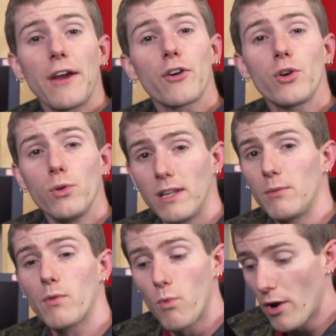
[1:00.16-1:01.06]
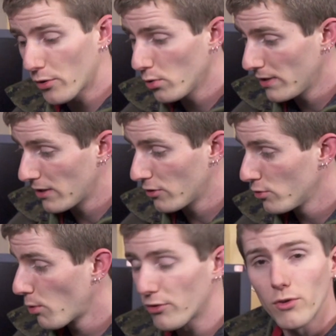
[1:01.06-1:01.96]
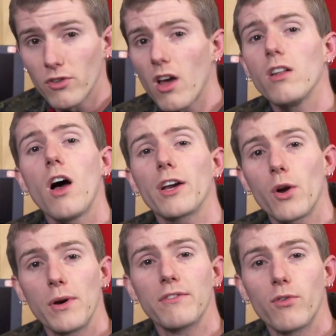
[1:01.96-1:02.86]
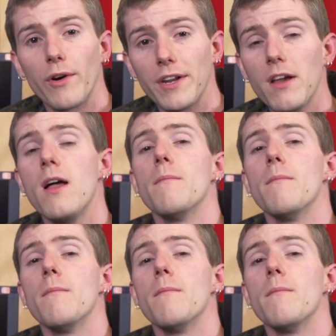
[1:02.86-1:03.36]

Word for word: air cooling. With water cooling, it'll do more. So it's got a lot going for it.